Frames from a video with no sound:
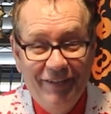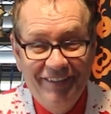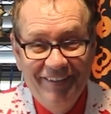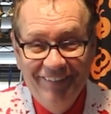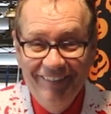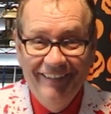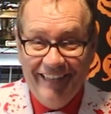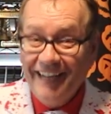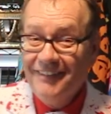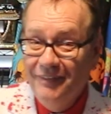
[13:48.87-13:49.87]
you know.
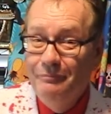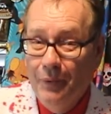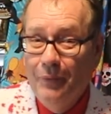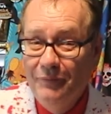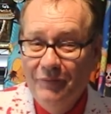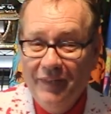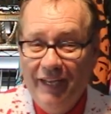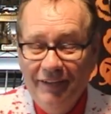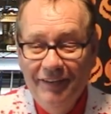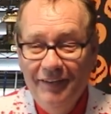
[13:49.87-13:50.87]
That's an important thing.